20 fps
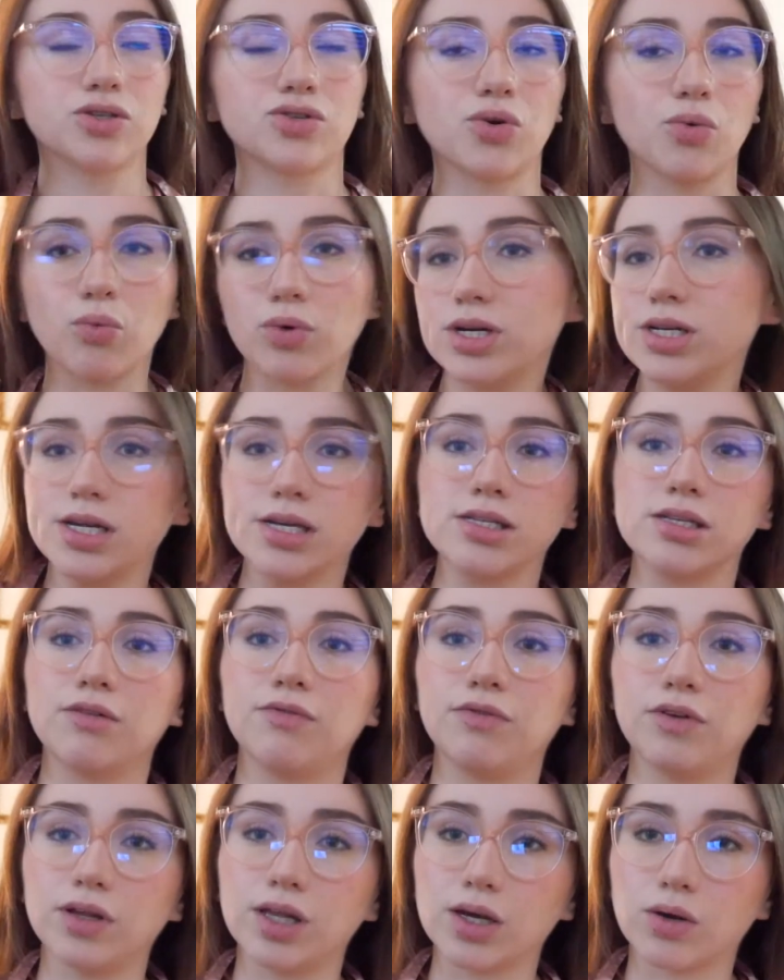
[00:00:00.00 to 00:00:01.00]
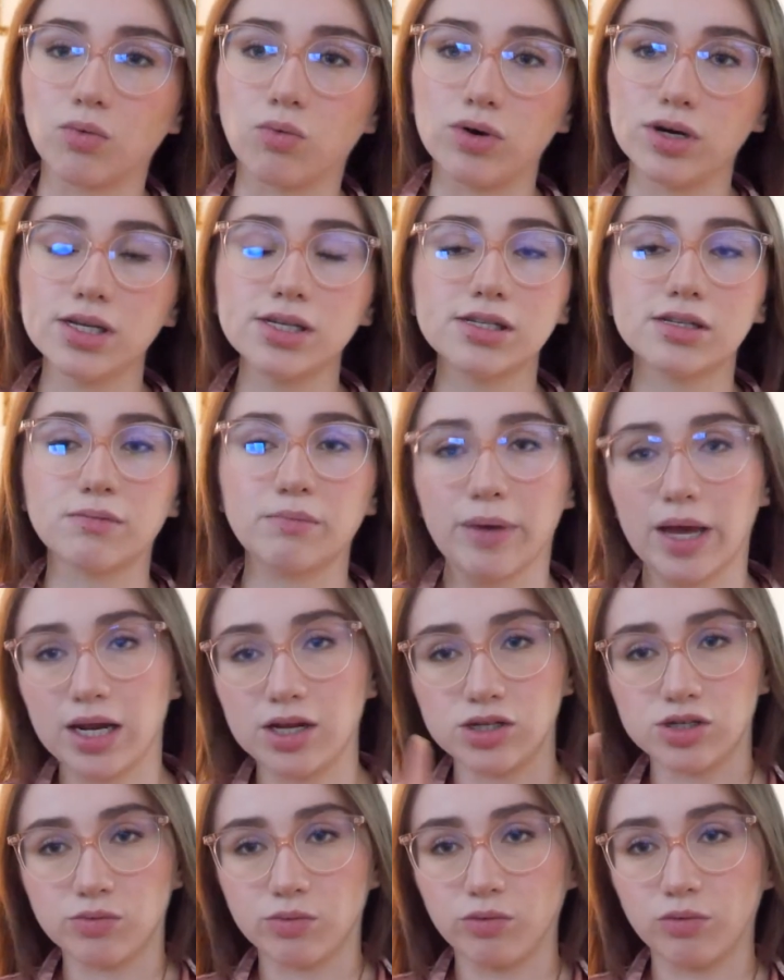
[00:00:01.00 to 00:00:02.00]
So what does it feel like? What does
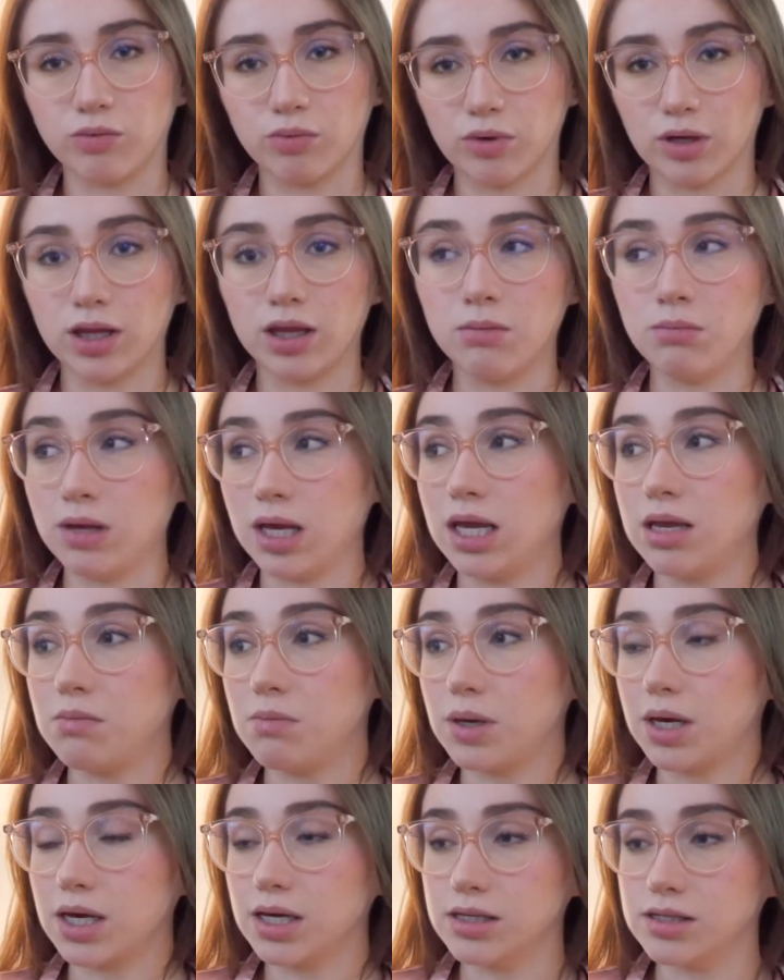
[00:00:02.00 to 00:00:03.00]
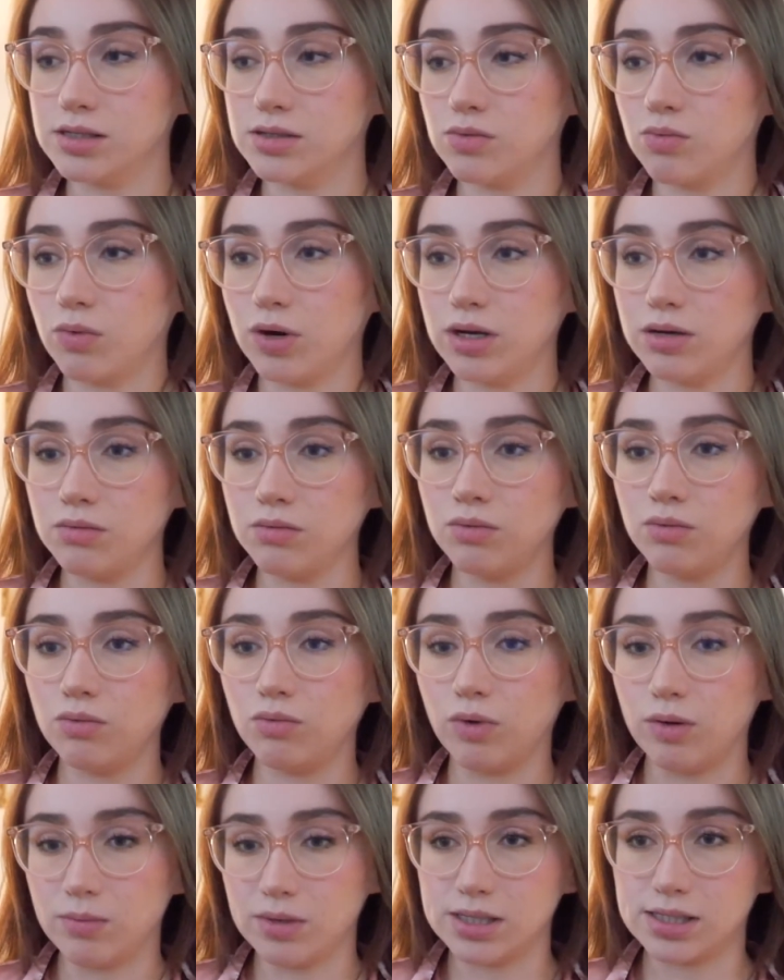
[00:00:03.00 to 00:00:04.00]
manageable really mean? Because when
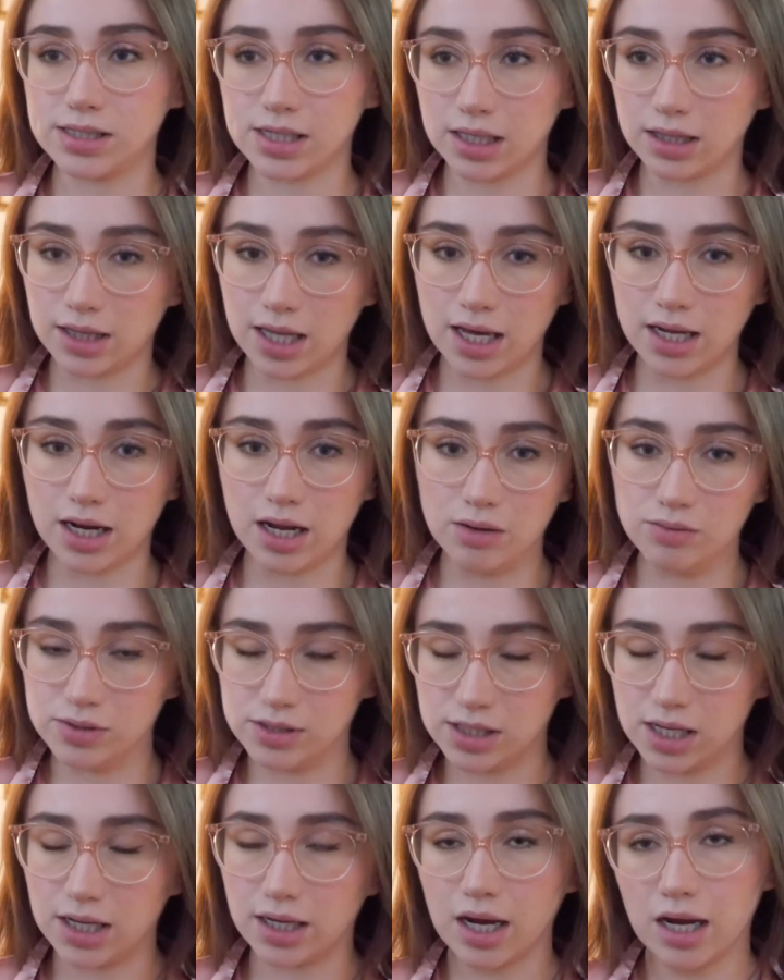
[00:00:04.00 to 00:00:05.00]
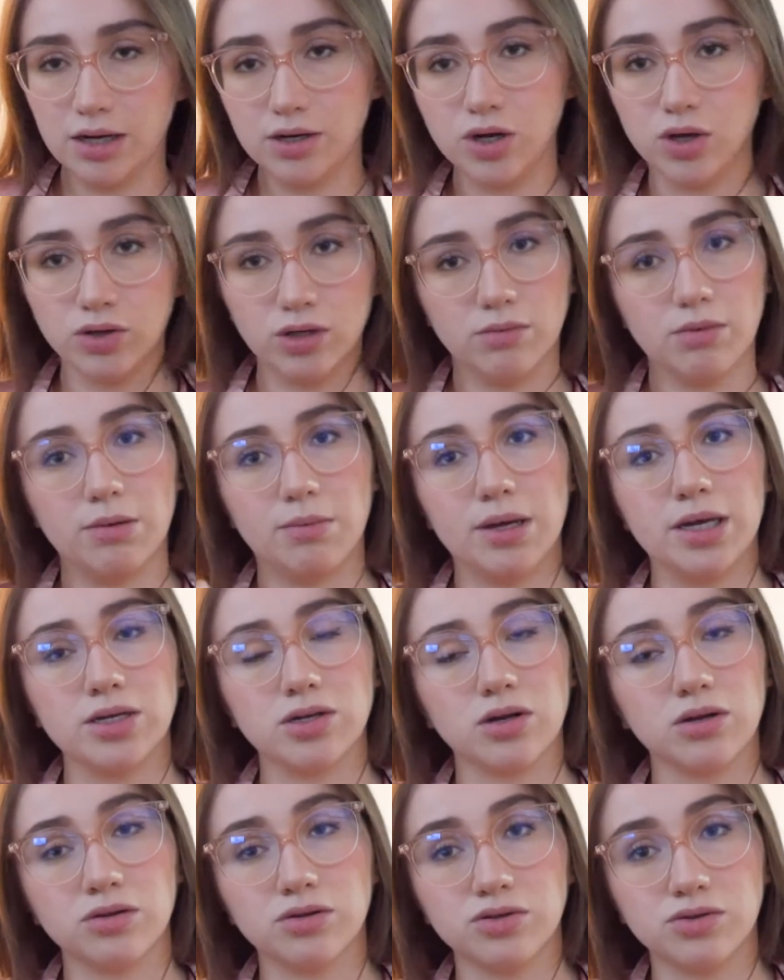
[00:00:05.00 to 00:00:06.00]
women said that, I was like, I know that my pain
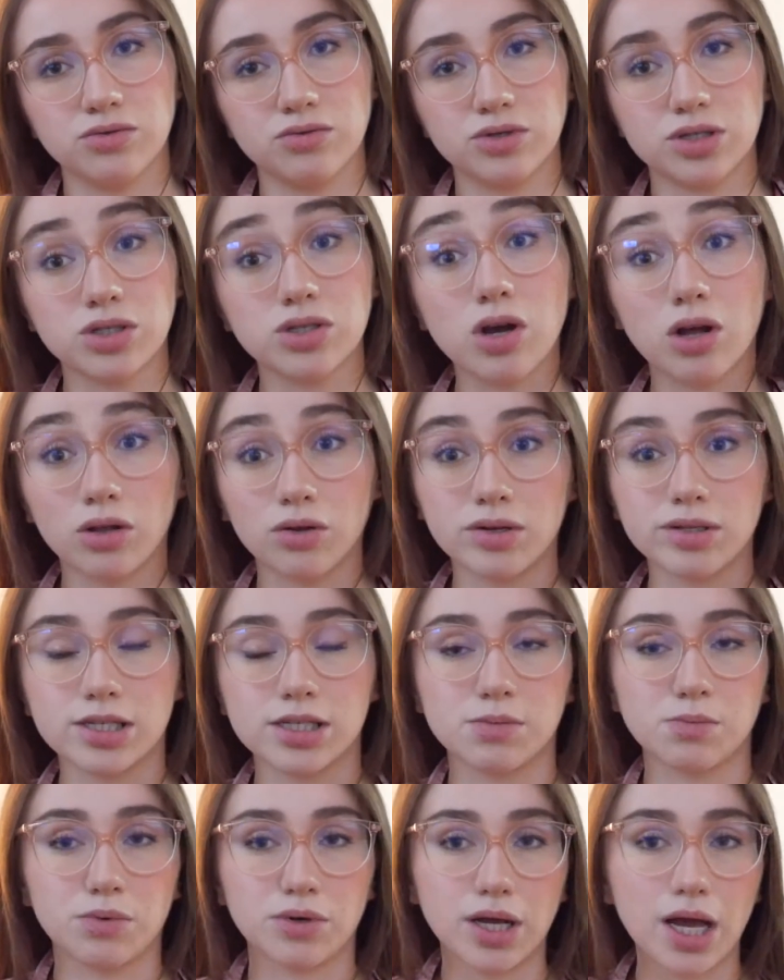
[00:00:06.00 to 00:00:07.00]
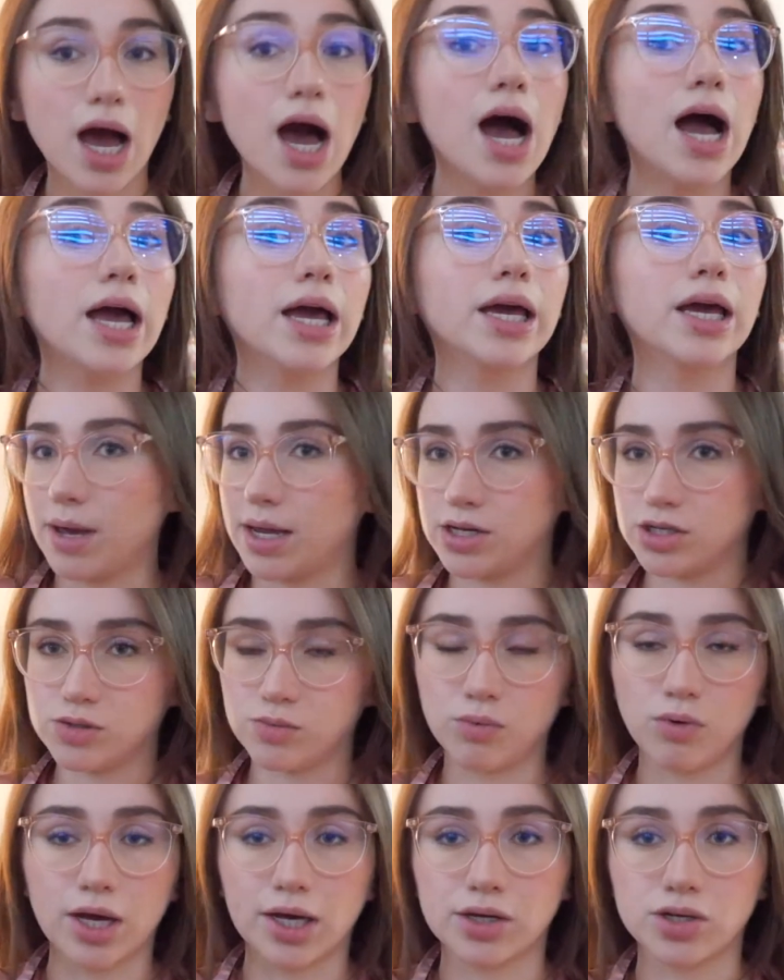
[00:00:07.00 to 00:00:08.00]
tolerance is pretty high,
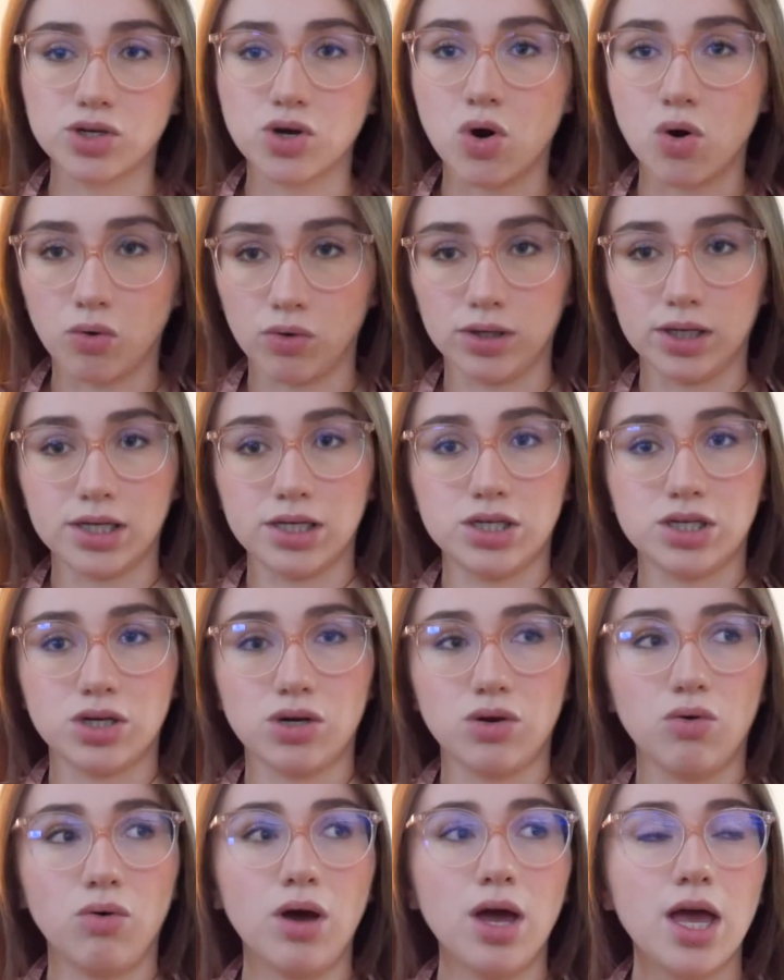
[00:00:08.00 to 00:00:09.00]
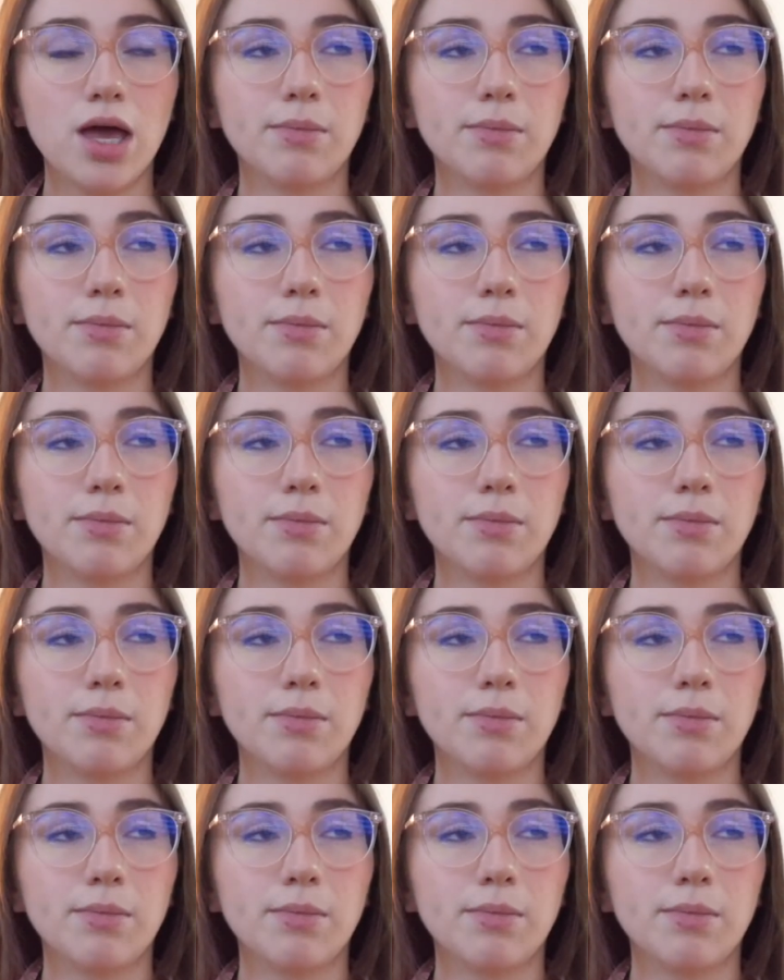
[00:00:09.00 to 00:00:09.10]
manageable, I can totally do.